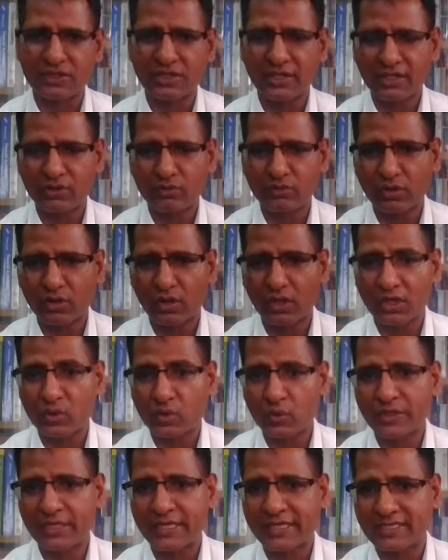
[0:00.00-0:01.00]
That is we call
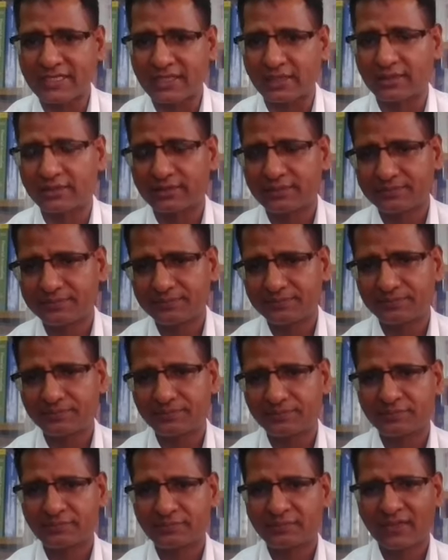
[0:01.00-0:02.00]
rotation.
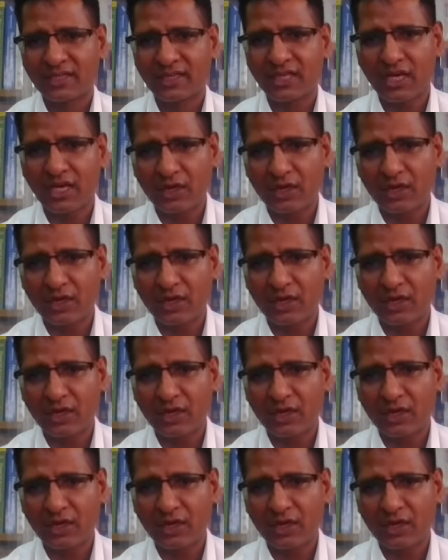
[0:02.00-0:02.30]
Yeah,